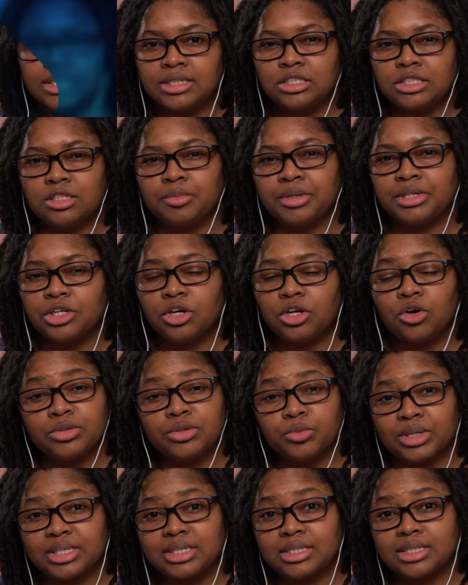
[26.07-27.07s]
Depending
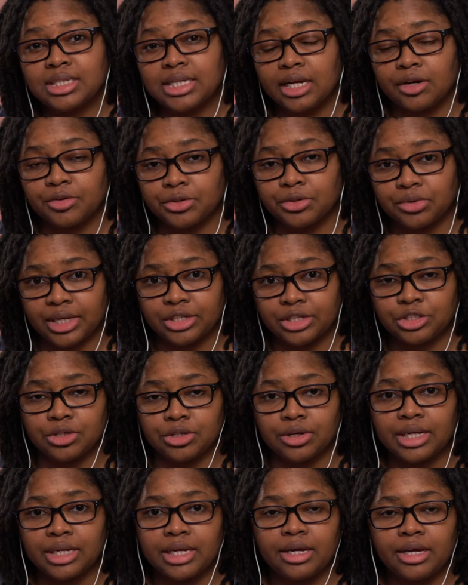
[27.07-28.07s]
on what scenario that
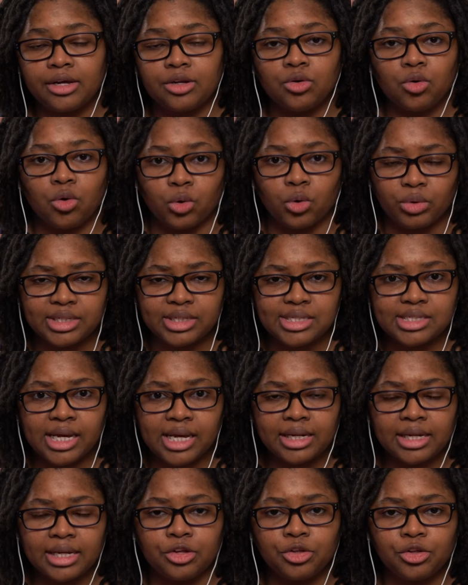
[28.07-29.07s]
you're in or what
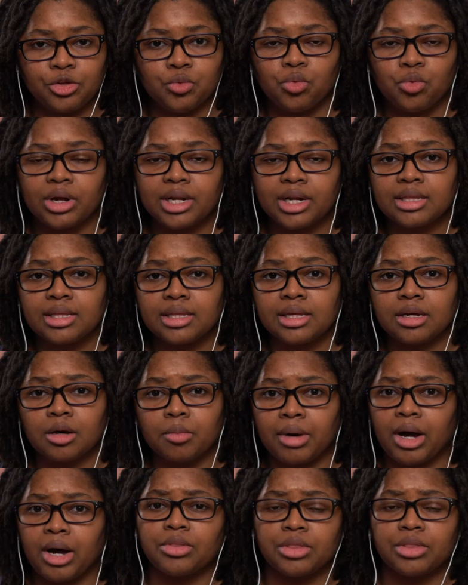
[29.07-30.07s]
setting, you want to think
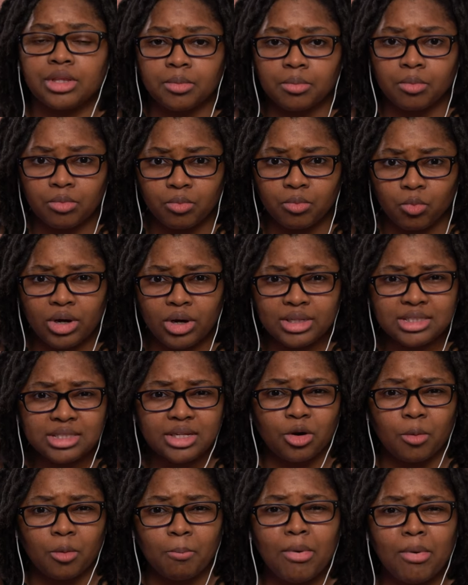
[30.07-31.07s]
about the ones
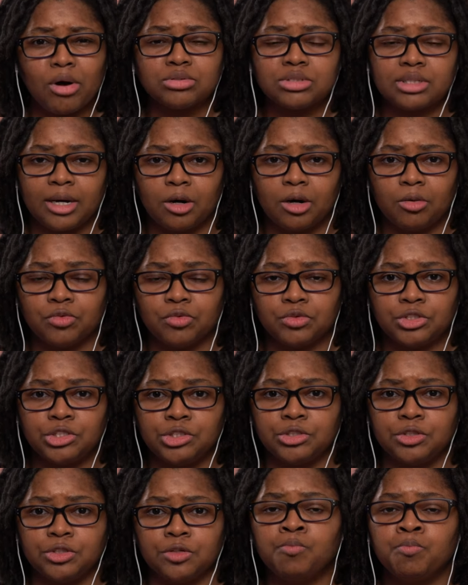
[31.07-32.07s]
that are most helpful
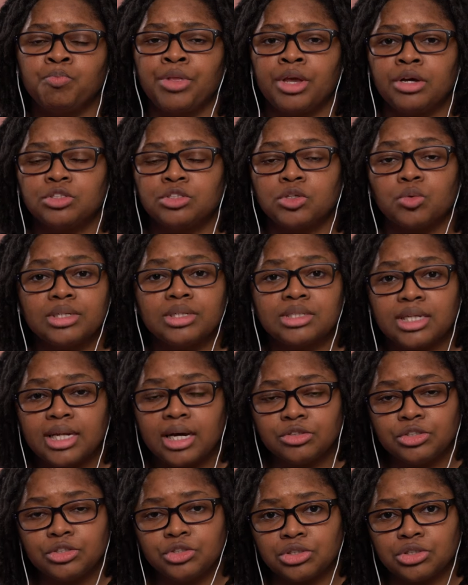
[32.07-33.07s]
to you. So ones that
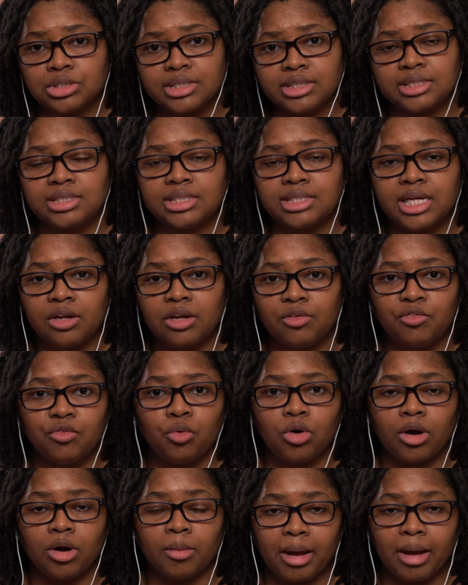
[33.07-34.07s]
I'll usually set
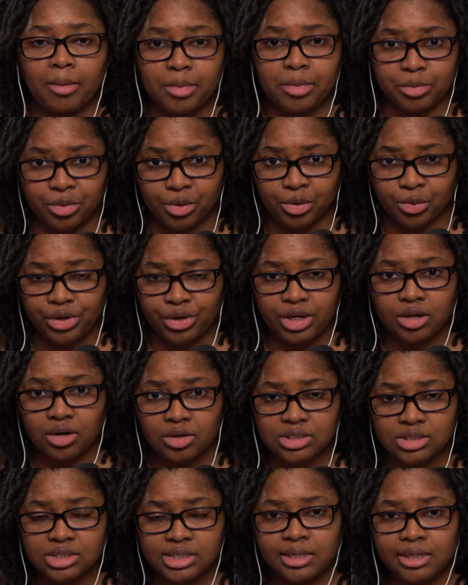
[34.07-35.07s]
for my memory
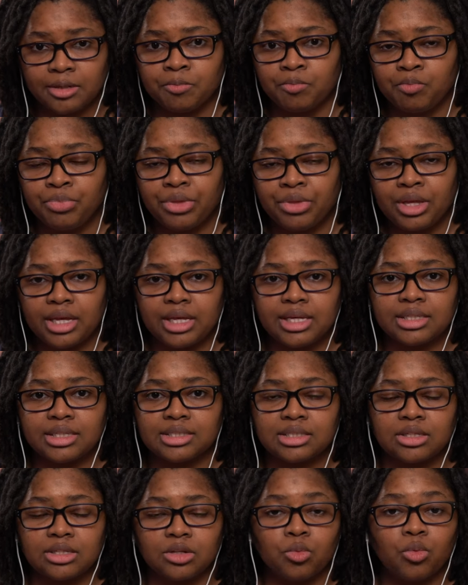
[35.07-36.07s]
recall setting
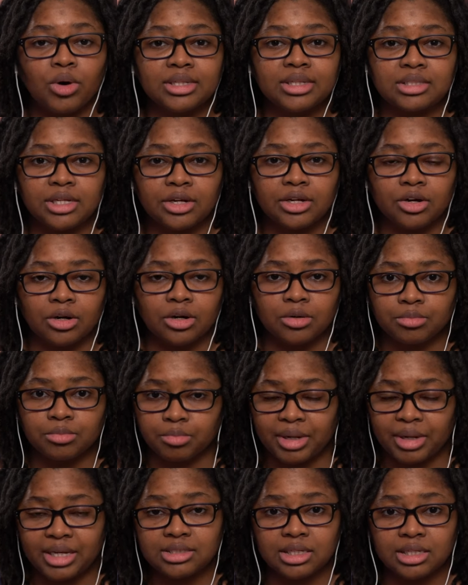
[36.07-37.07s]
is the ones that are
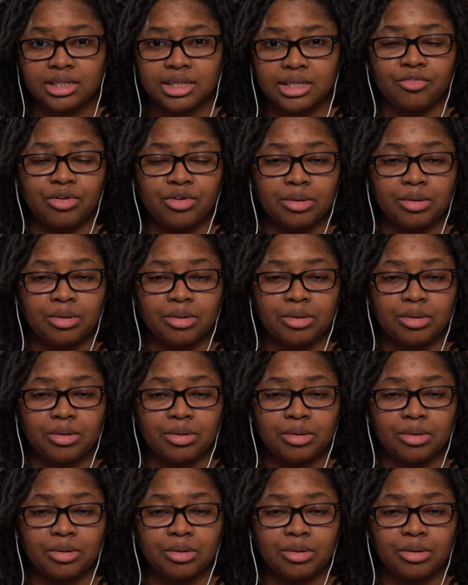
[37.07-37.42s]
basically if